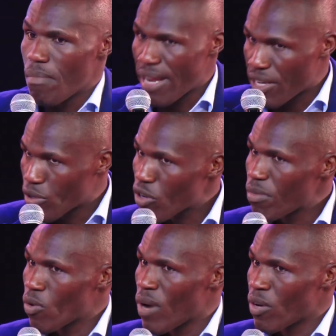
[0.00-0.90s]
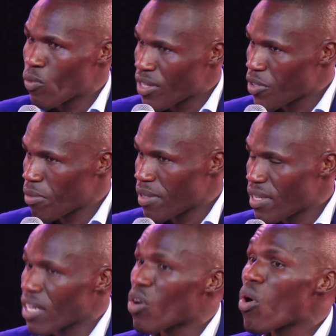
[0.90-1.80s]
But he told me one wisdom. He
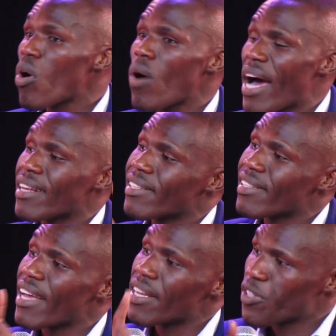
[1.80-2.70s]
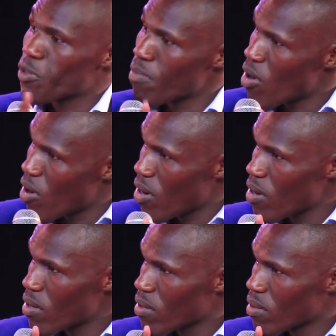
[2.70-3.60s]
said, "Go and start small,
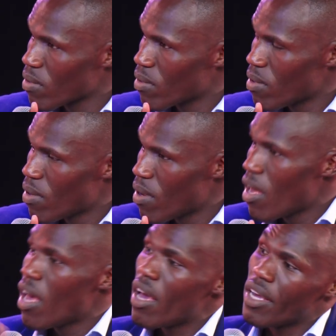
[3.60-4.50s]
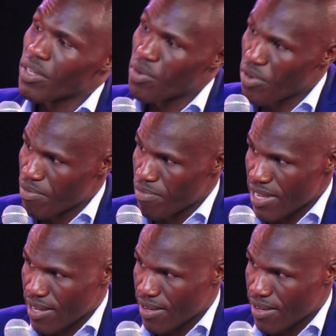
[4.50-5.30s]
and grow big."